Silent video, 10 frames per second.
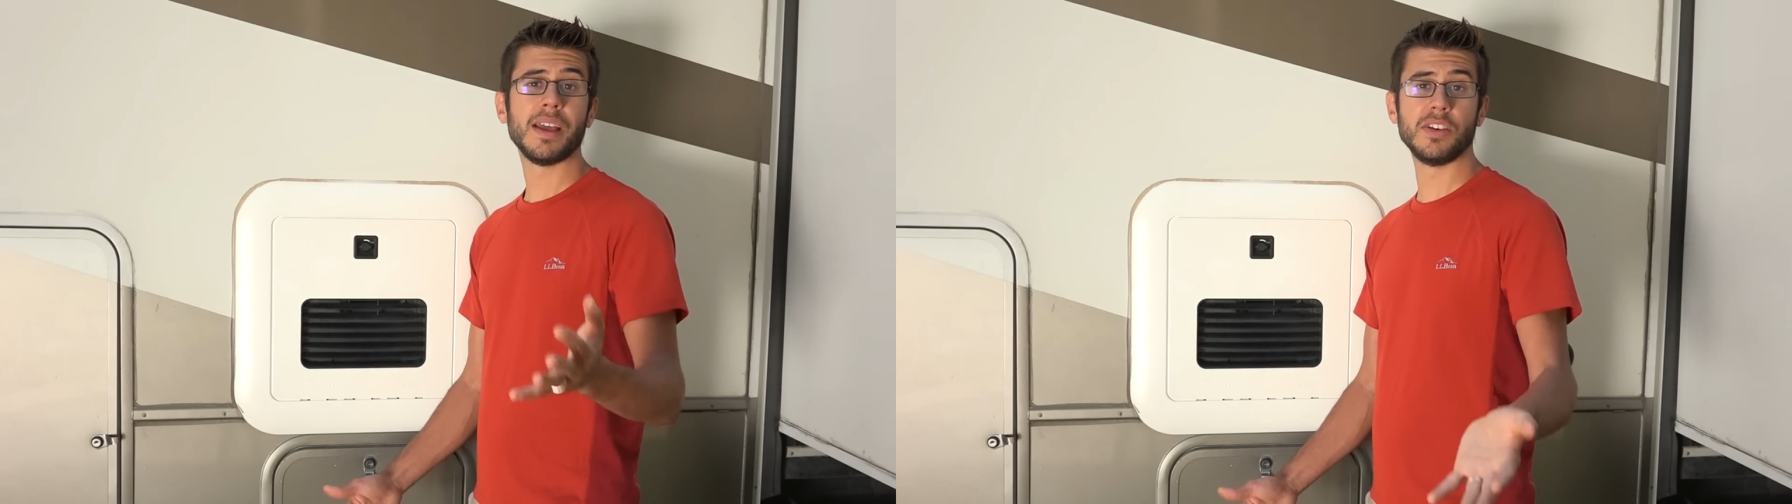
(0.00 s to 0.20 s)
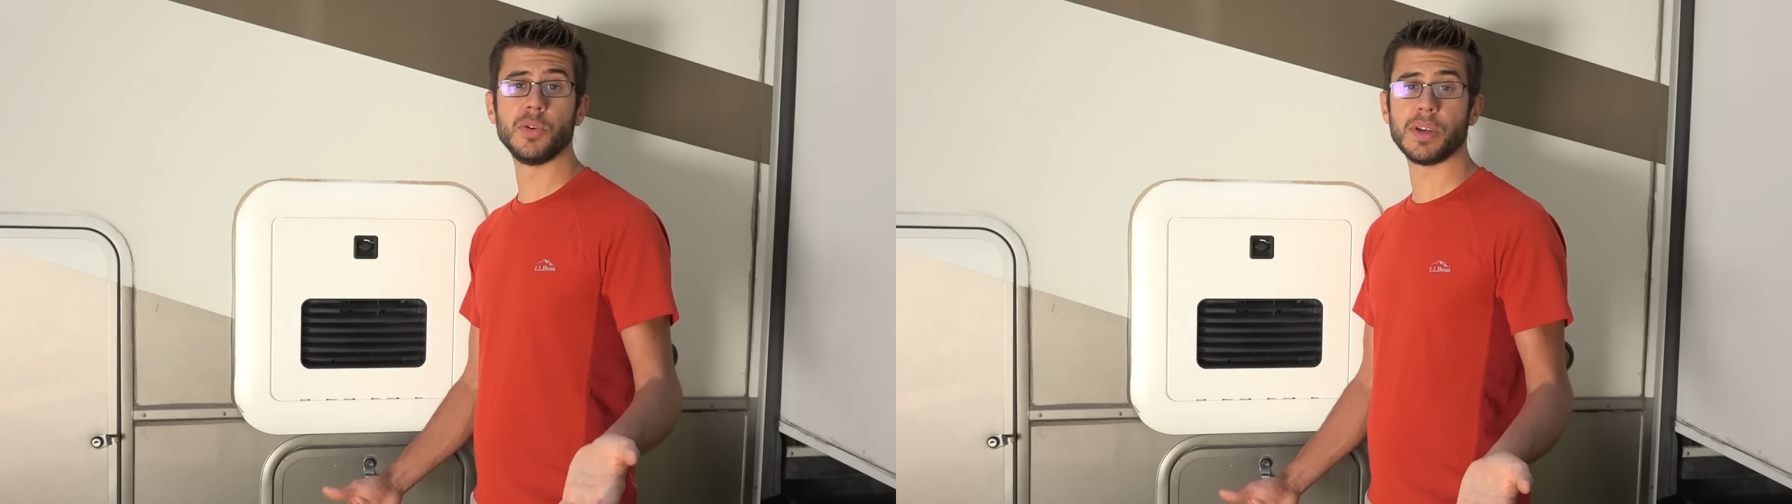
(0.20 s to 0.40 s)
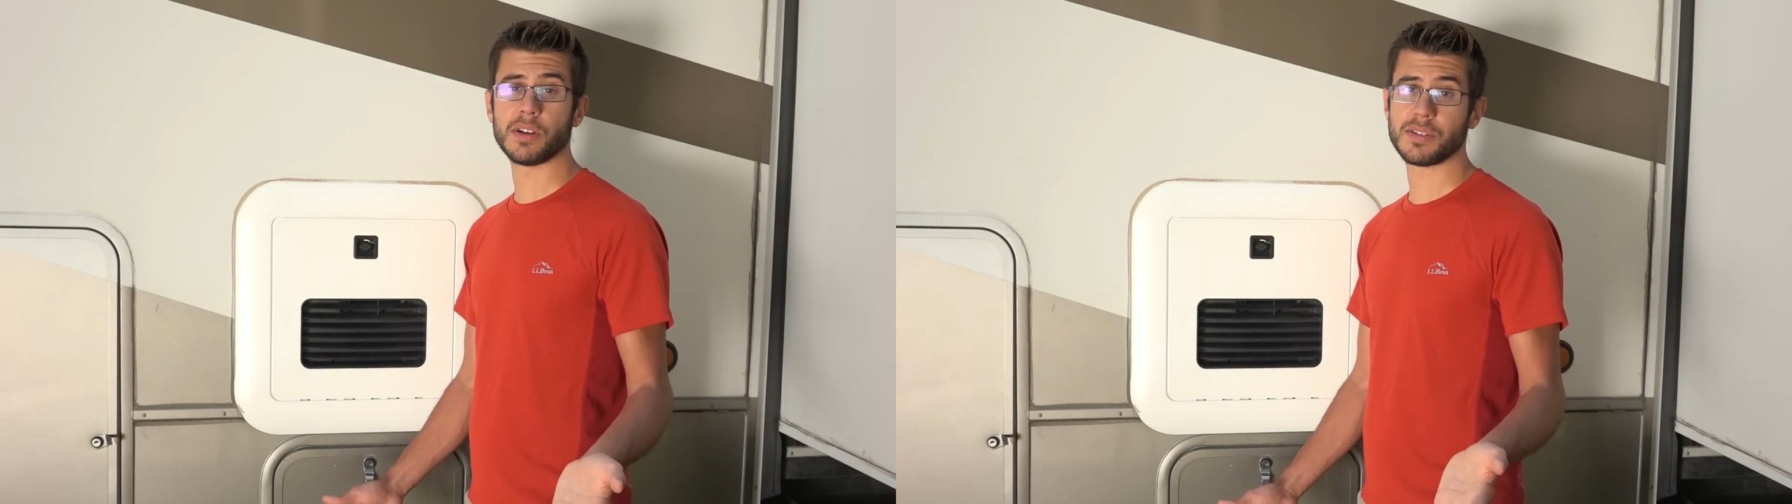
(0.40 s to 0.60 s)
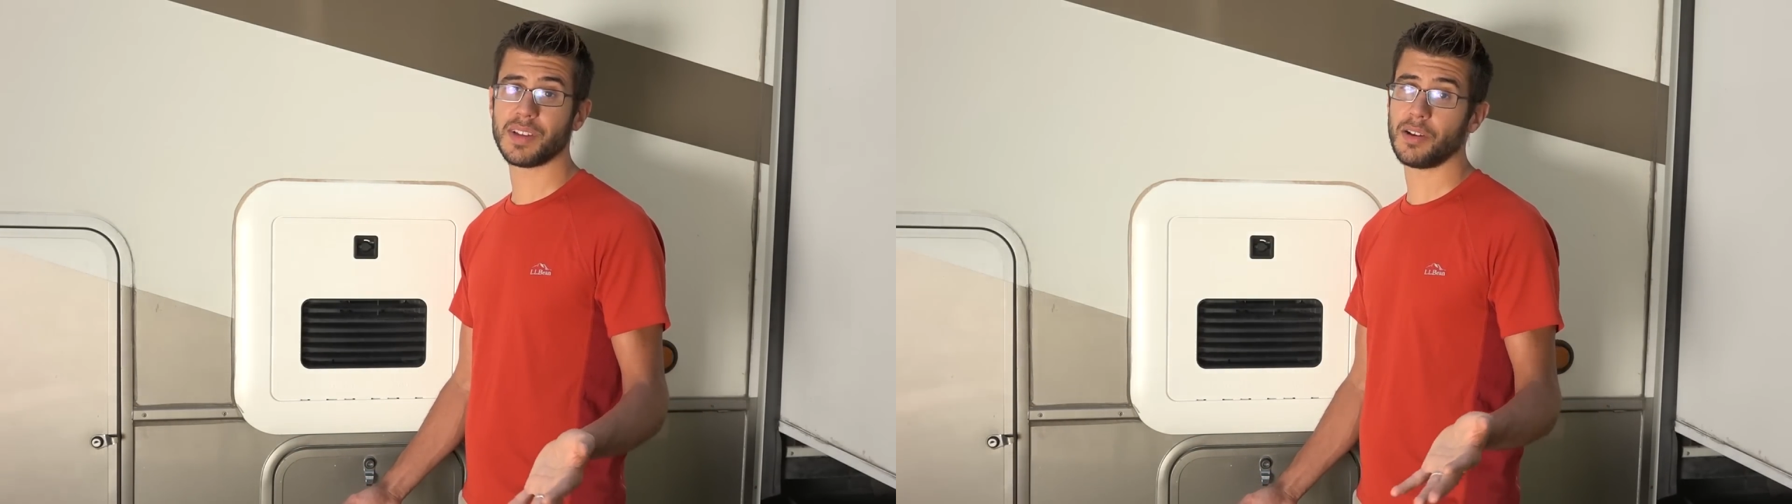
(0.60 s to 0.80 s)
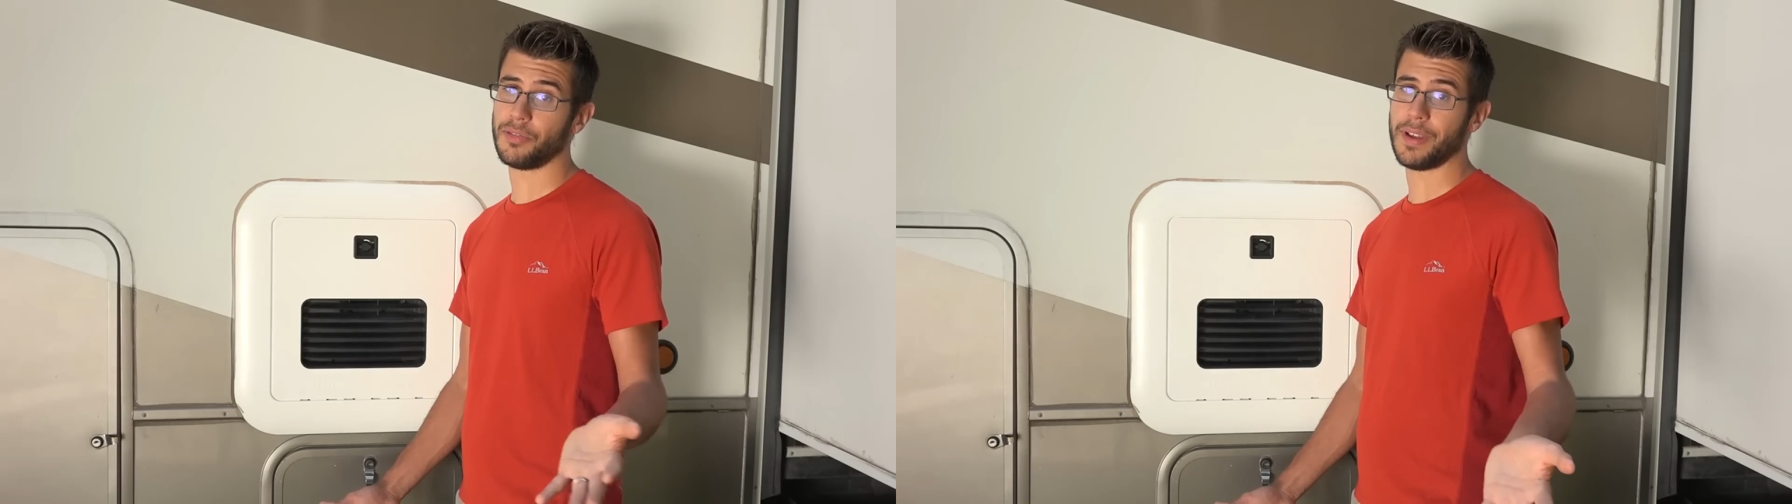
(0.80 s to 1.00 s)

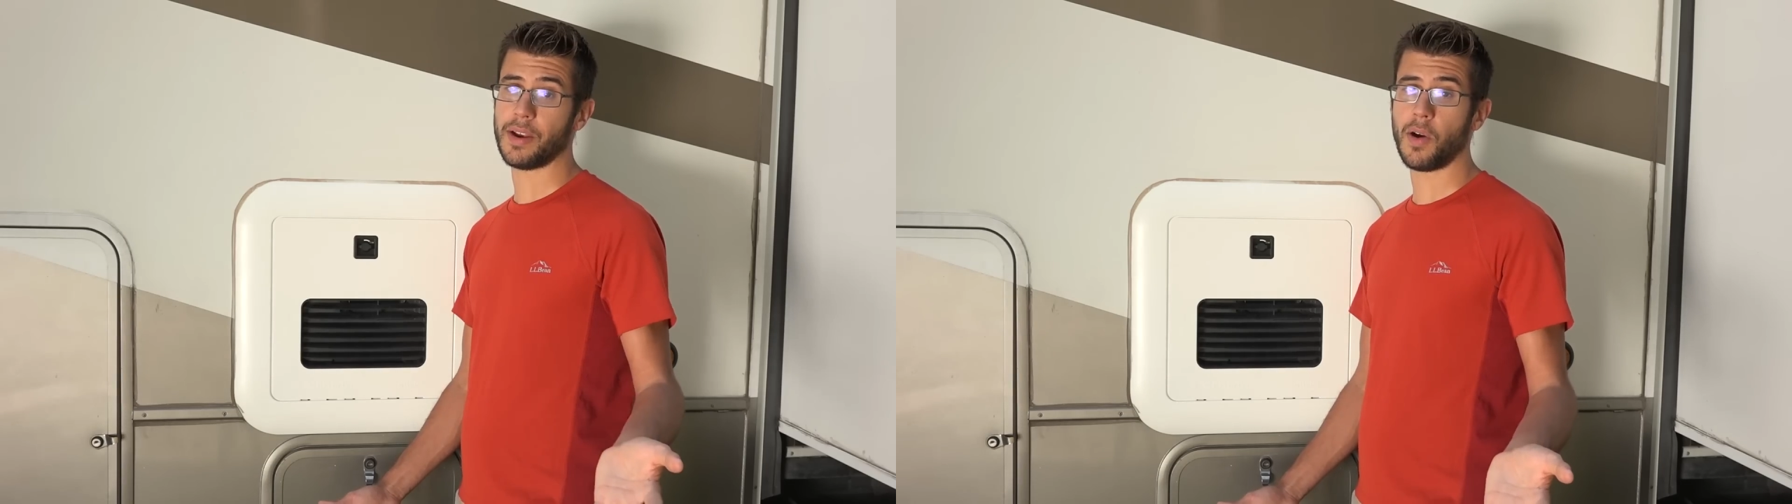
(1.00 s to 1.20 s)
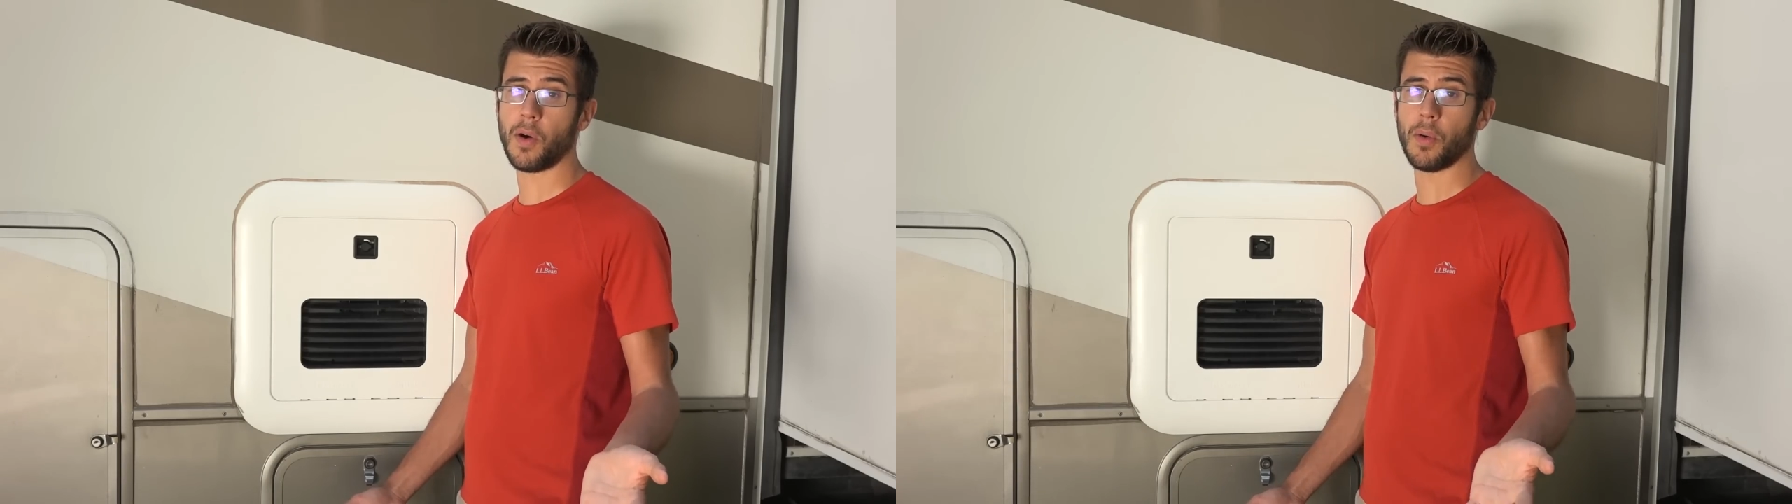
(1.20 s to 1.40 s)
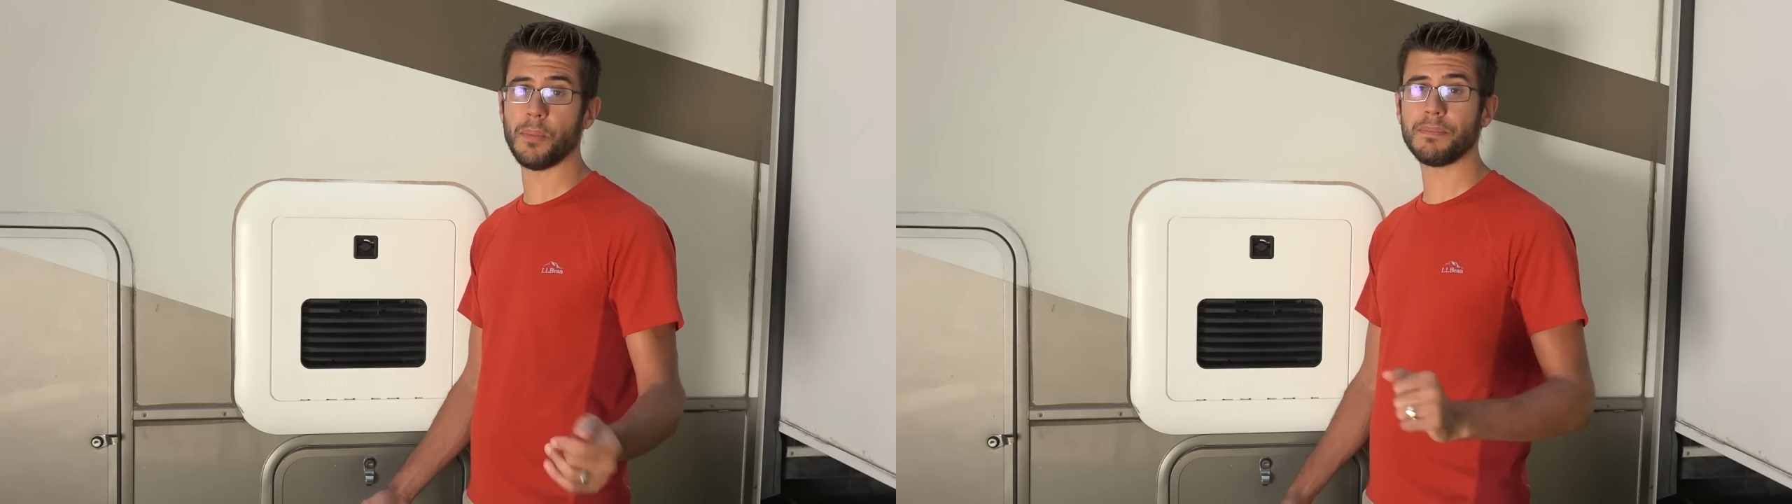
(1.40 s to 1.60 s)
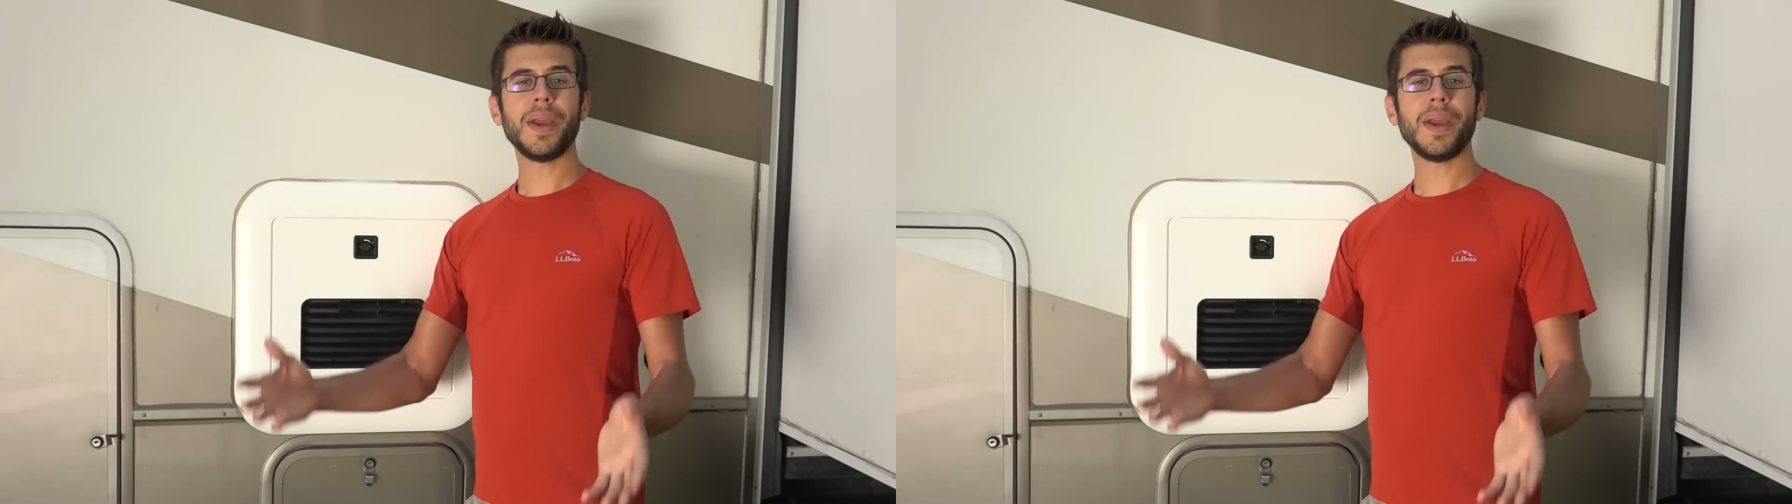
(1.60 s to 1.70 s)
do-it-yourself at home.